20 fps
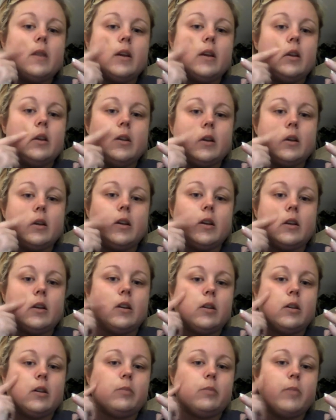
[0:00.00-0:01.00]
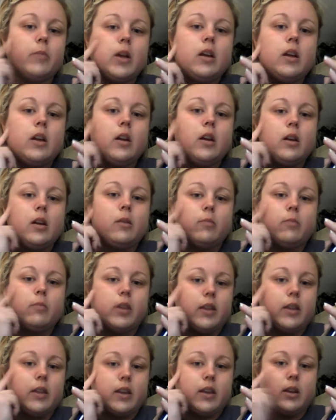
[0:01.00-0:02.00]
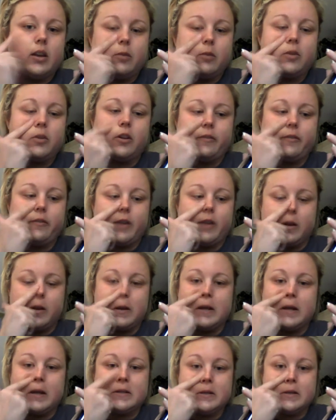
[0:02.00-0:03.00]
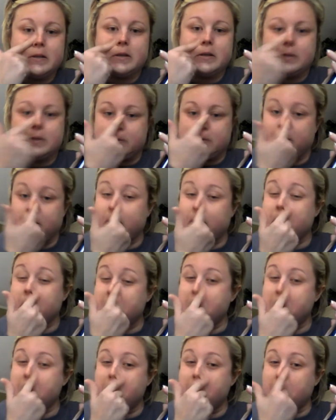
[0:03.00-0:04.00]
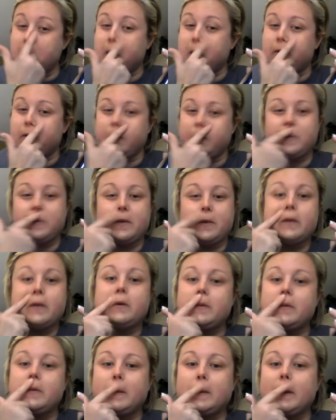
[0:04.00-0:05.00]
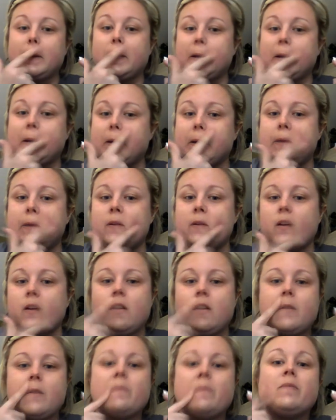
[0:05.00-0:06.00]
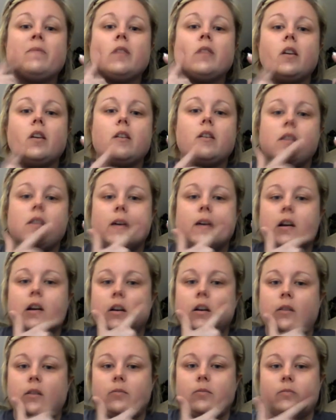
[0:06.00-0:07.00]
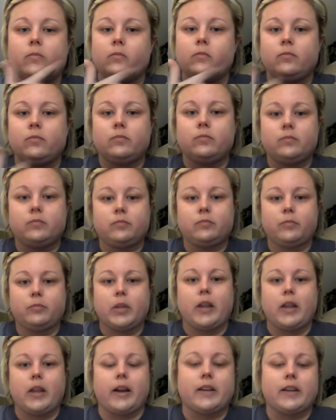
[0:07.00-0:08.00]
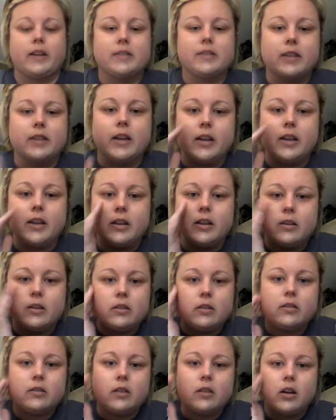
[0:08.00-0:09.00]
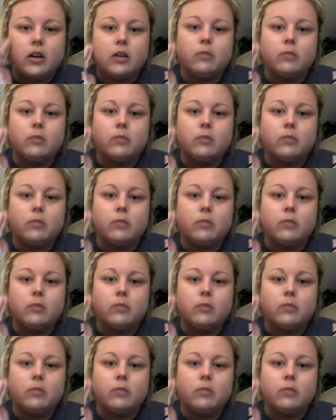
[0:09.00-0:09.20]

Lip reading: and you can blend that in with your foundation as well, right around the nose area. But like I said, it